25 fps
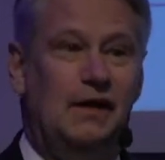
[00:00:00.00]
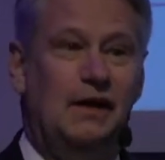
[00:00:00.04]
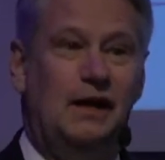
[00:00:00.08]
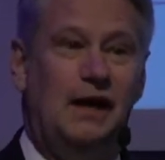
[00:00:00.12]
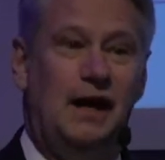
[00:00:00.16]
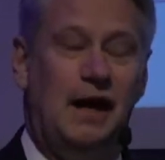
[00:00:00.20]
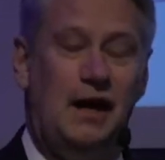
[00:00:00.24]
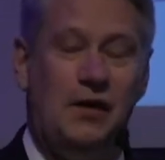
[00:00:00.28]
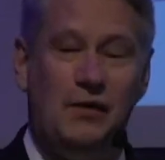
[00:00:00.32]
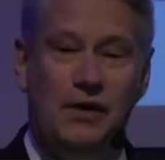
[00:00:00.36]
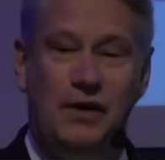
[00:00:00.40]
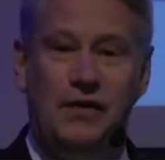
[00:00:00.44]

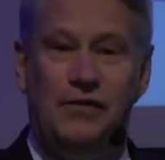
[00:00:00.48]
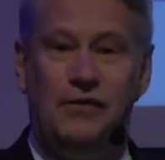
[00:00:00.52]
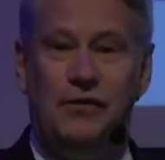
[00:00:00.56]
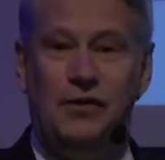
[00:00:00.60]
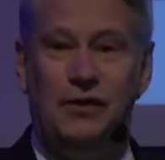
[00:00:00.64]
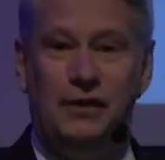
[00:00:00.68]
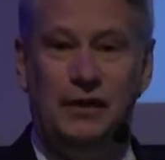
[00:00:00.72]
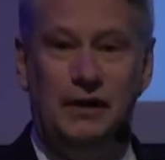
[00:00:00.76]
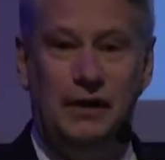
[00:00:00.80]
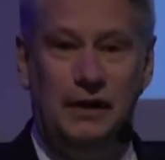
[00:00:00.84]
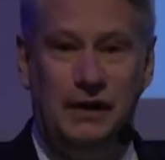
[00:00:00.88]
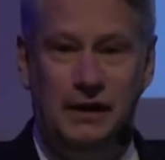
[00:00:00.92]

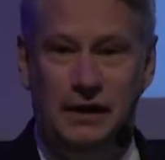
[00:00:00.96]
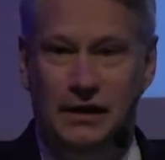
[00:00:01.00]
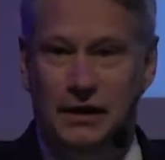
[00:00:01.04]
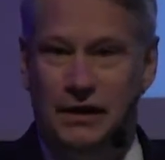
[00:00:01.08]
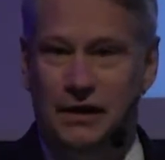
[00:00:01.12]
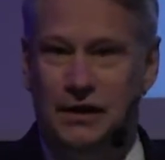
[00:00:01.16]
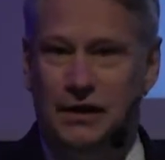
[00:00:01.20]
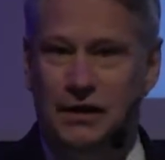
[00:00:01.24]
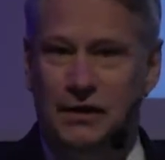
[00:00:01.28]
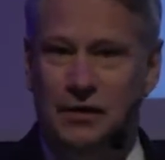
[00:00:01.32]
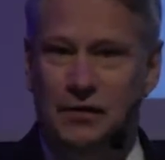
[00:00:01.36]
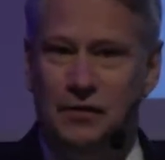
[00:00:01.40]
However,
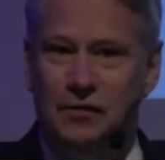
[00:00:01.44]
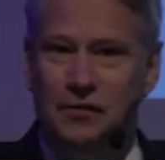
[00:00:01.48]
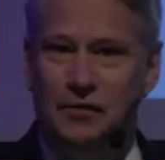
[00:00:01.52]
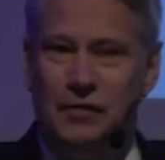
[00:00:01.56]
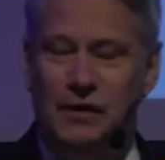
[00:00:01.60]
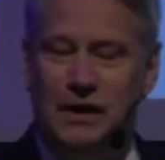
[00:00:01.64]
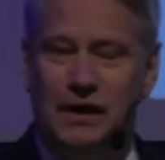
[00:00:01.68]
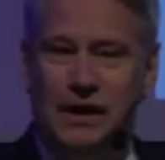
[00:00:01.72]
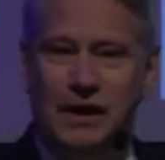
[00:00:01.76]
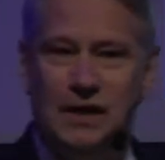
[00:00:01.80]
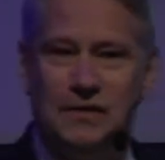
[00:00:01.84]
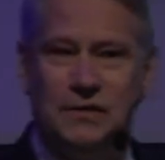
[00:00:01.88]
when
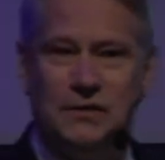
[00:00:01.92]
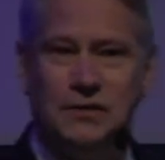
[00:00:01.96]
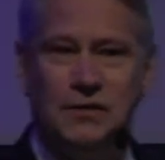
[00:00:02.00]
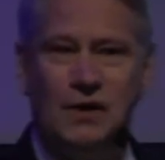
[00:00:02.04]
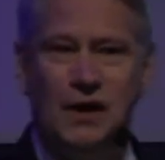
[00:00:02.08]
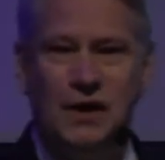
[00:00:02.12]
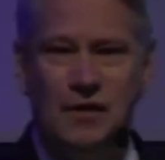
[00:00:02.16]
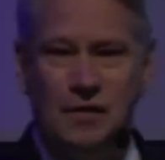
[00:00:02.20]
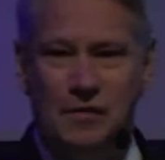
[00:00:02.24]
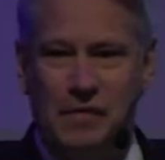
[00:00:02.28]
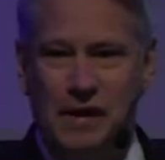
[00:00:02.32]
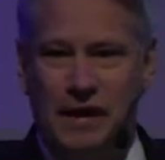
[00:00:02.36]
it comes to
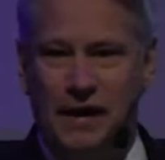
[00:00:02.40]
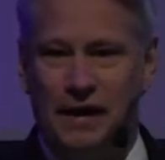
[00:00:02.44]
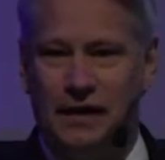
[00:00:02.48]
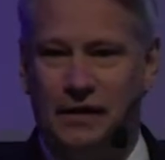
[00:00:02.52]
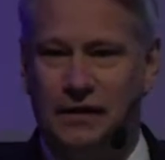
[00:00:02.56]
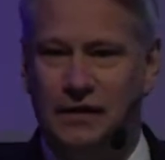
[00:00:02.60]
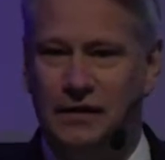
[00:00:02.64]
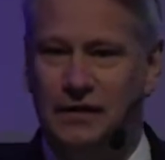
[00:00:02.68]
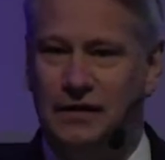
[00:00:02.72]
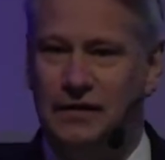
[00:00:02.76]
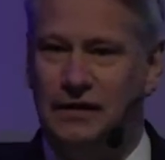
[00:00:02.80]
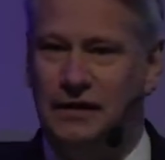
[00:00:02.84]
our
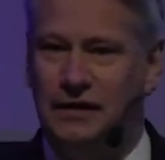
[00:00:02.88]
bank,